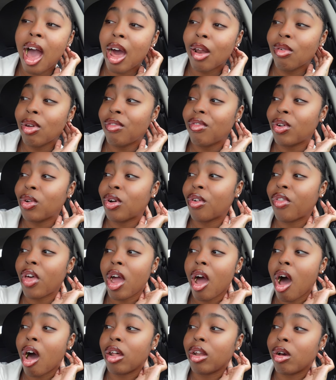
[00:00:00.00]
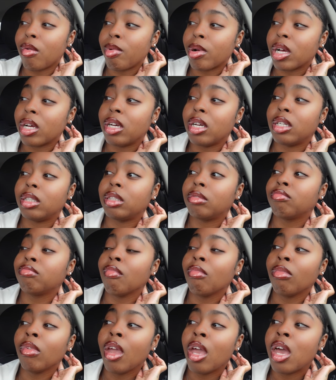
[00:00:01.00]
I don't even know if they are though because
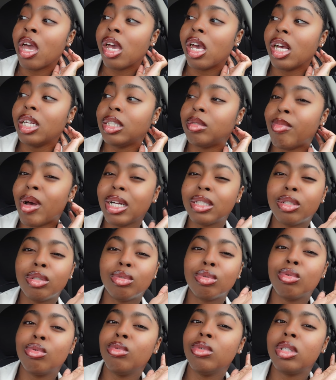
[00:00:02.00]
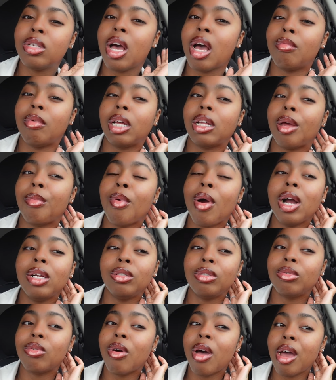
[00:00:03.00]
it's back to school time. Like they probably
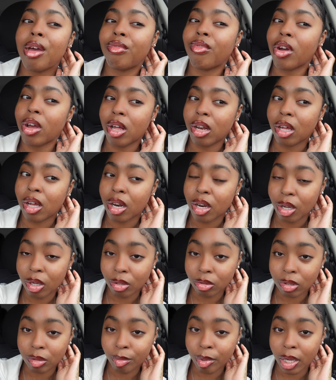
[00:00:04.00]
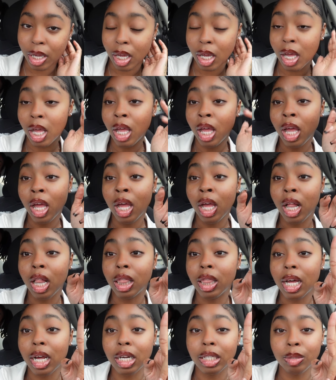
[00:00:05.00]
just gonna have regular clothes, but
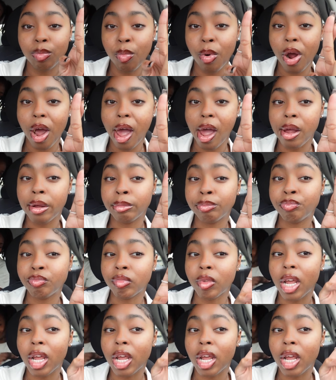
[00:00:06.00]
let us pray.